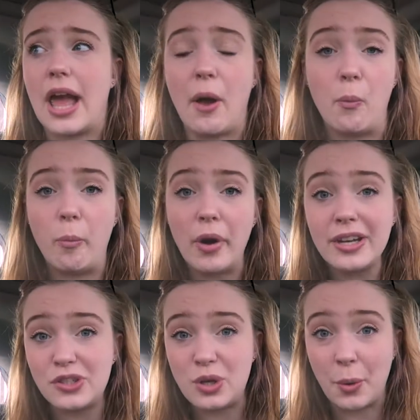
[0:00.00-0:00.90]
what
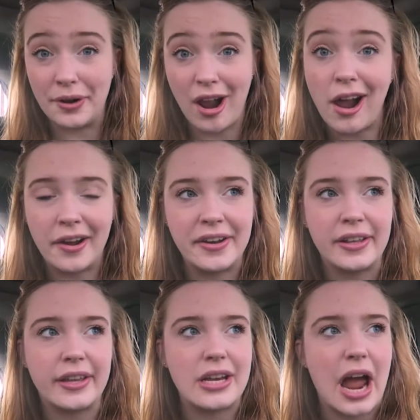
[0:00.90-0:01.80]
is going on?
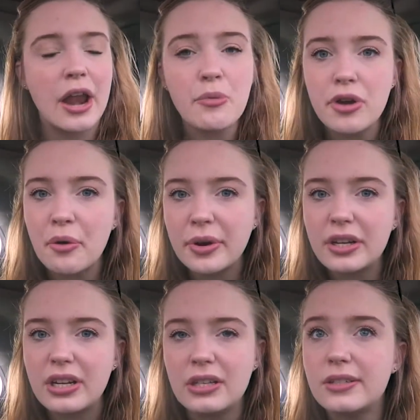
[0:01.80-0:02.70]
Like I don't know what
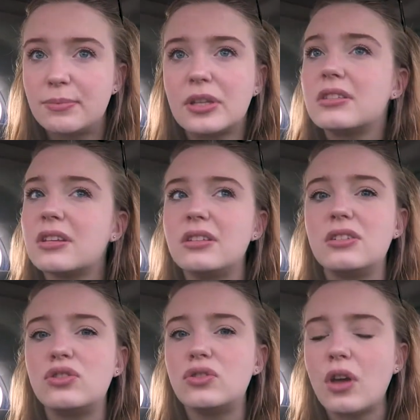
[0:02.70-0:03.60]
it is, but it's
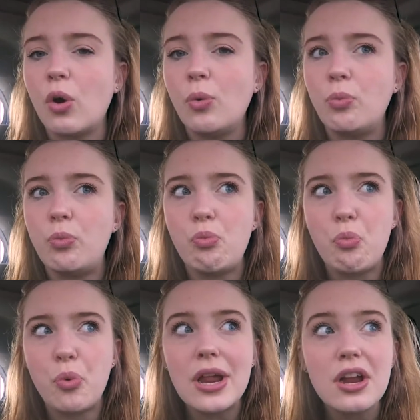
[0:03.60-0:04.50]
like so
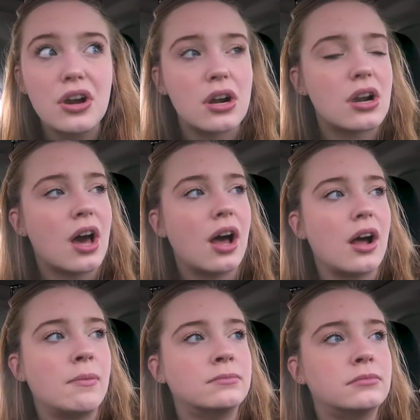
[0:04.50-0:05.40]
weird.
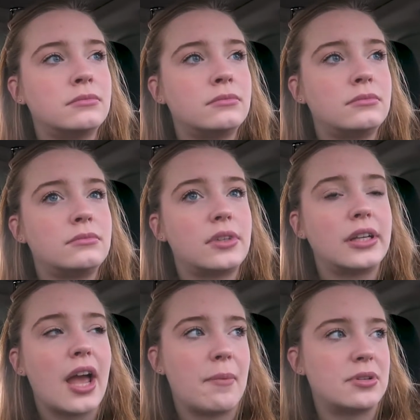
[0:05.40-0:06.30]

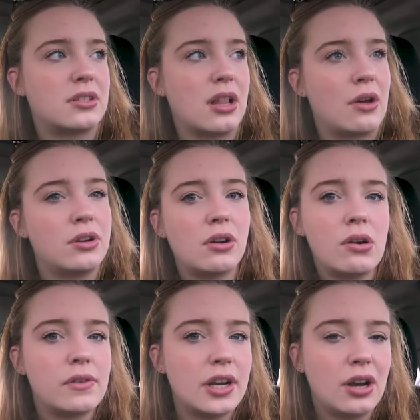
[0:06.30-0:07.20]
Yeah, but it's cloudier
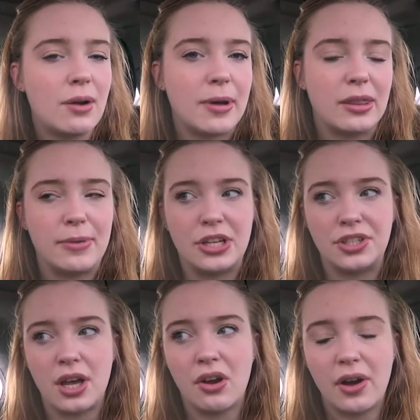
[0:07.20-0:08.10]
over here. I'm at the
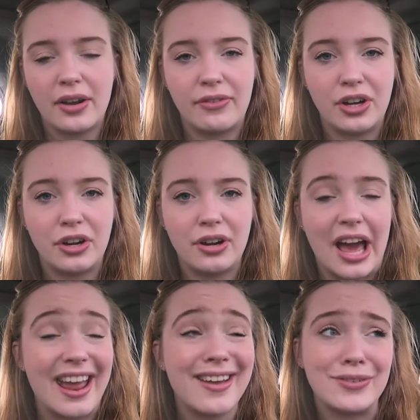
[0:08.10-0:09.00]
beach now. I figured
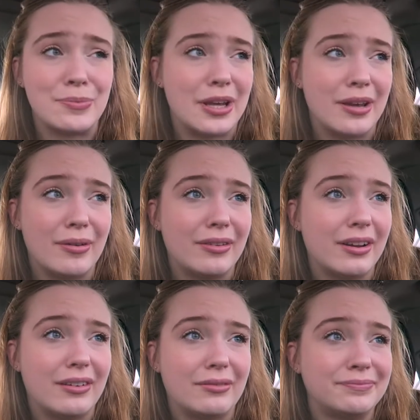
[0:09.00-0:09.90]
I have to be like,